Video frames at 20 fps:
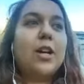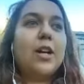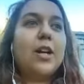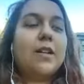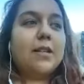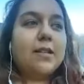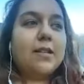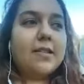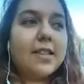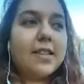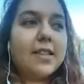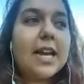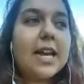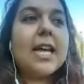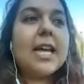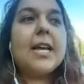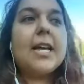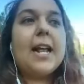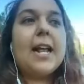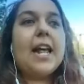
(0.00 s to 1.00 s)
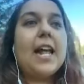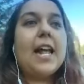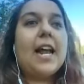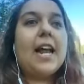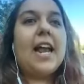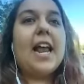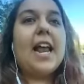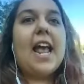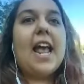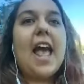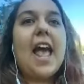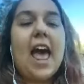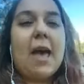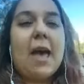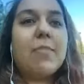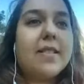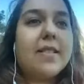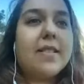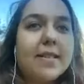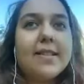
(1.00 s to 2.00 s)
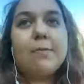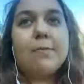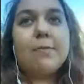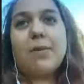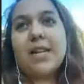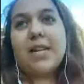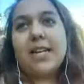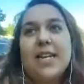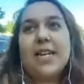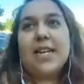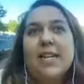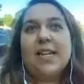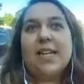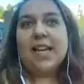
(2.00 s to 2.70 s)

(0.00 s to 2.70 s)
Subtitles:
study and be disciplined.